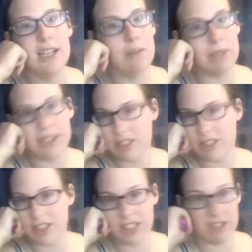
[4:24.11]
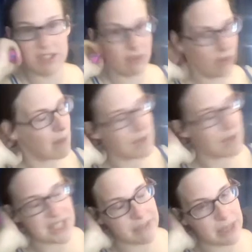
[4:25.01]
but they're a
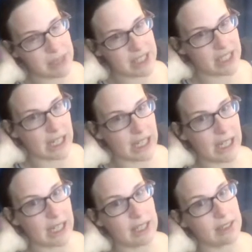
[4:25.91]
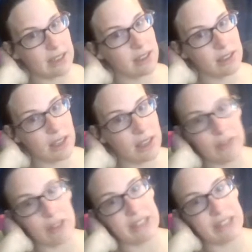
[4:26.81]
massive pest here, and they've
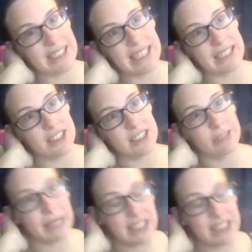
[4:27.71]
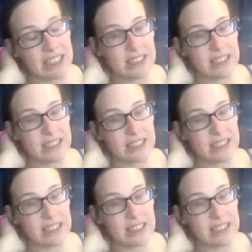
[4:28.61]
eradicated species,